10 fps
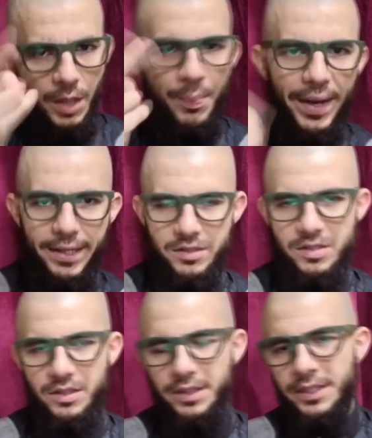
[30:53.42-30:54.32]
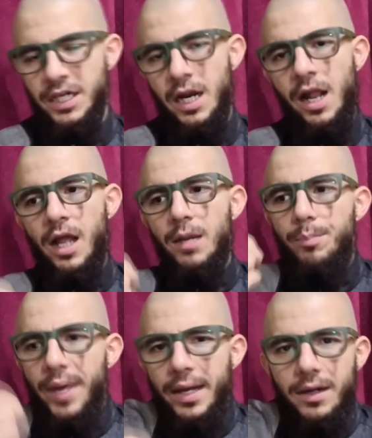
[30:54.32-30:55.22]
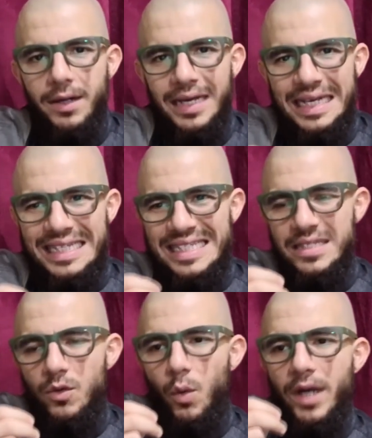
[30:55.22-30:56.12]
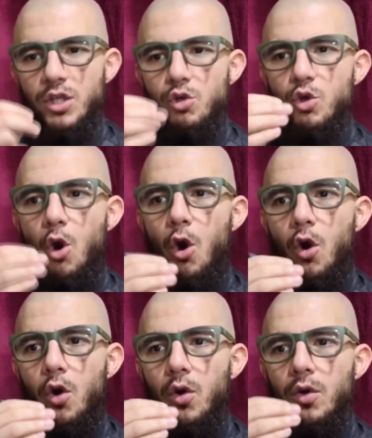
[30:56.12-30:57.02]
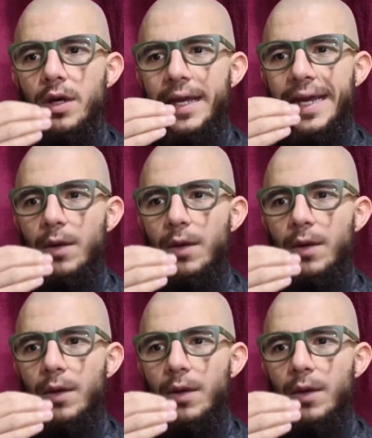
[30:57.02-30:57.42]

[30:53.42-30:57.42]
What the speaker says: the parents. Birr is when you go,